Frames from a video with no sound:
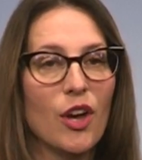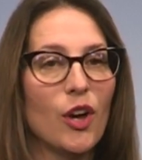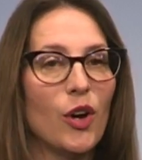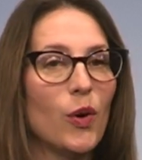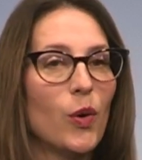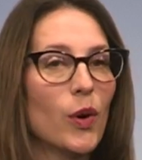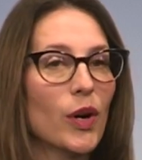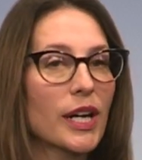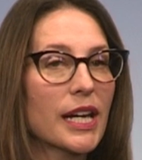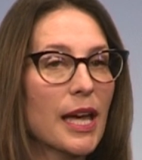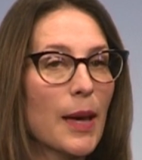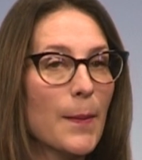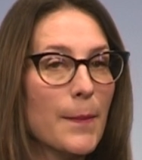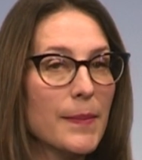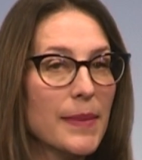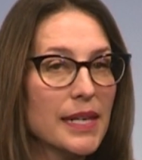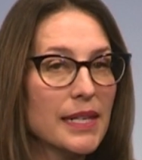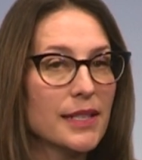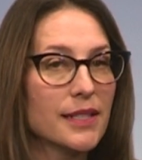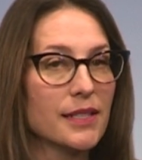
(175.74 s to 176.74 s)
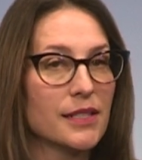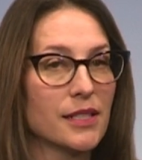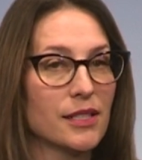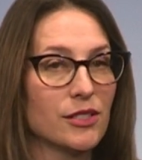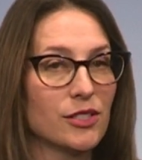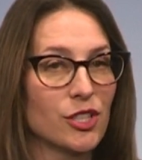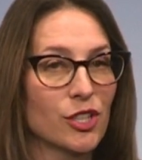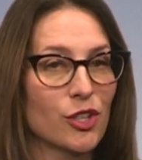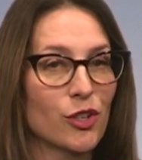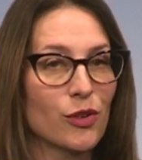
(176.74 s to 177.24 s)
who are committed
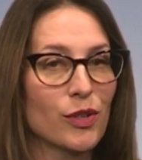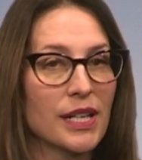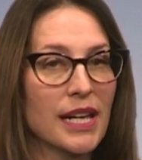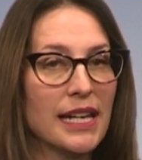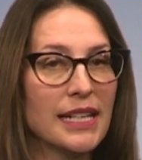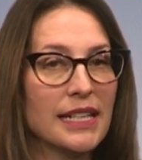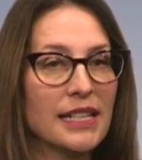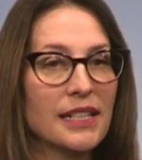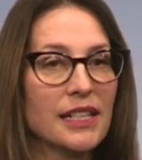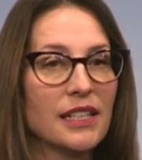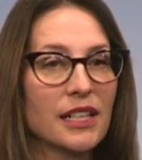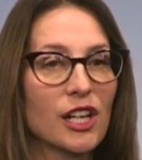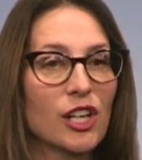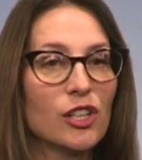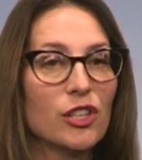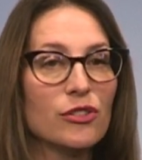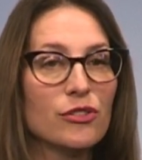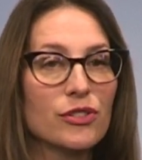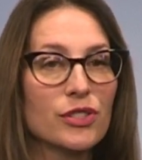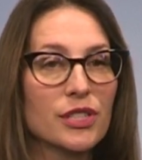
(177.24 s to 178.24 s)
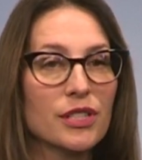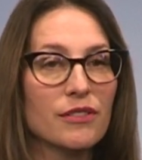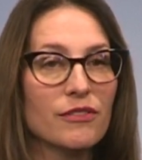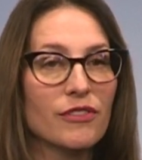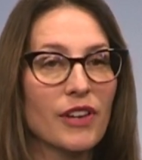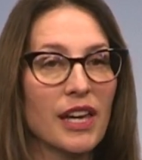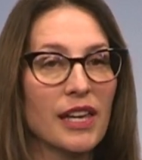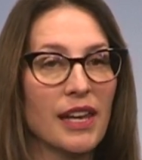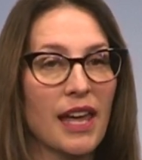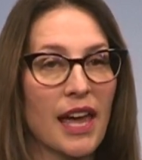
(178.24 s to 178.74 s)
to creating an
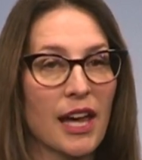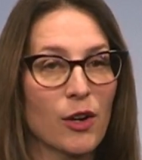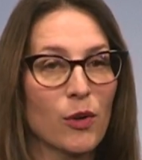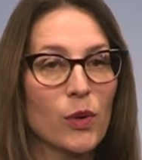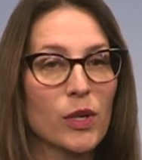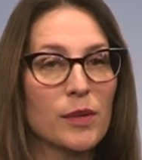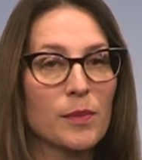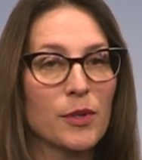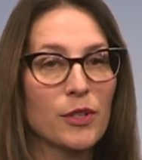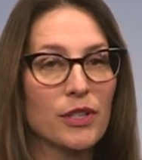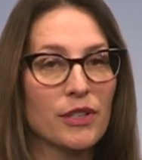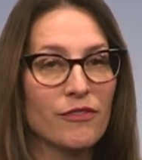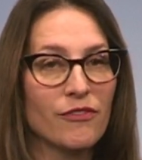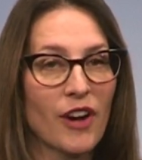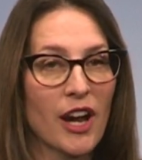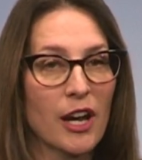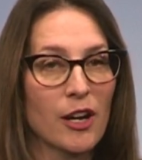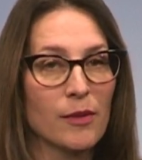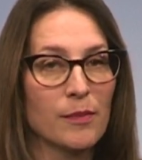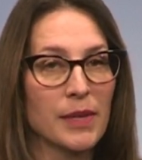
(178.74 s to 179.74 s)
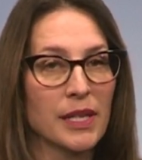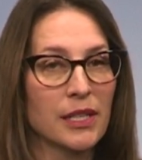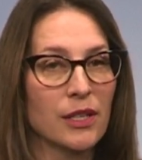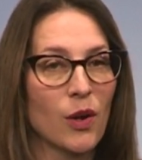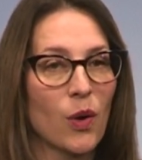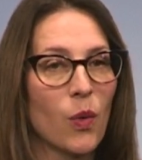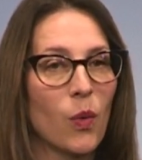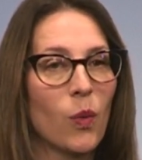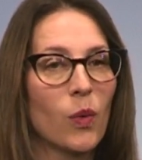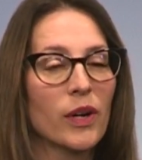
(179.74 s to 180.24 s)
inclusive and equitable environment
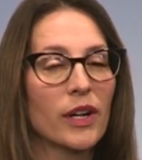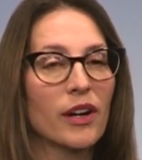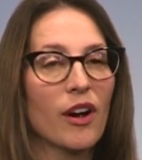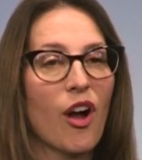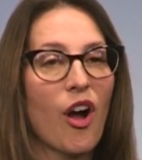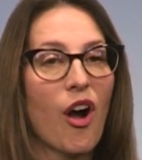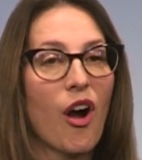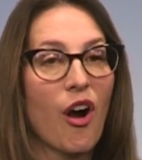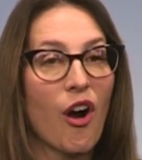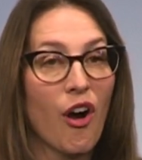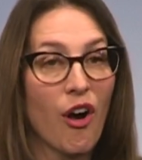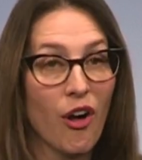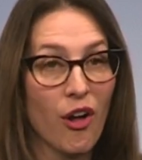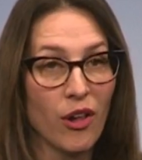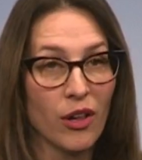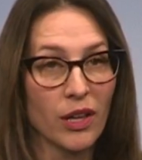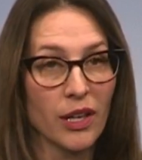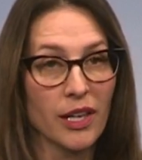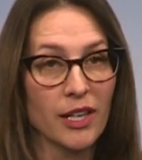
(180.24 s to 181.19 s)
where all